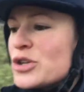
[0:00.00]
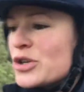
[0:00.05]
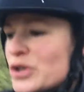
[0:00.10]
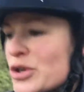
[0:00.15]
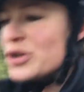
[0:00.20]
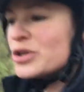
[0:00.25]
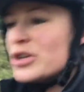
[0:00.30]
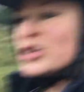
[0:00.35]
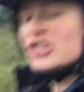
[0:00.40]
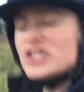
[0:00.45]

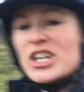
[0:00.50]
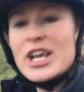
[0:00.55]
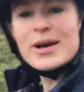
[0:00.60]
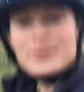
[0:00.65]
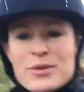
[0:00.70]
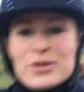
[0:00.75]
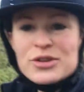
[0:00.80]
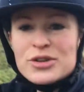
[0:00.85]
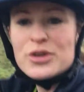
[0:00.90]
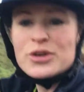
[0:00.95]
to share
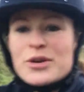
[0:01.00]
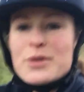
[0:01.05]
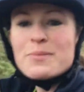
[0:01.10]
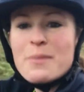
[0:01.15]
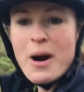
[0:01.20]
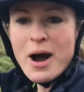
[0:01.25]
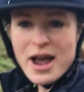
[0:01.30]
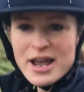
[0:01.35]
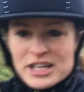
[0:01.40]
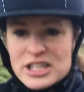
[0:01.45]
with you
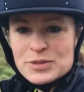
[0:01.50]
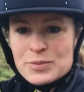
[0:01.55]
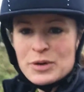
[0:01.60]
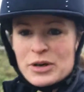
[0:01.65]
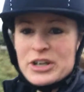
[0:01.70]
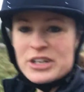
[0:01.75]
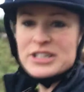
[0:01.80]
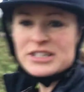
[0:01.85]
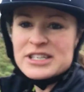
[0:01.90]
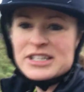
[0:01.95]
my
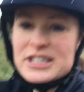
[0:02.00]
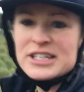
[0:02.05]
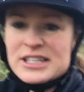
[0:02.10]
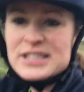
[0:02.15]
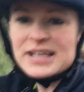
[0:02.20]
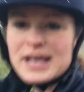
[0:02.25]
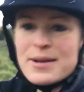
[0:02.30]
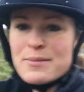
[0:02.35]
experiences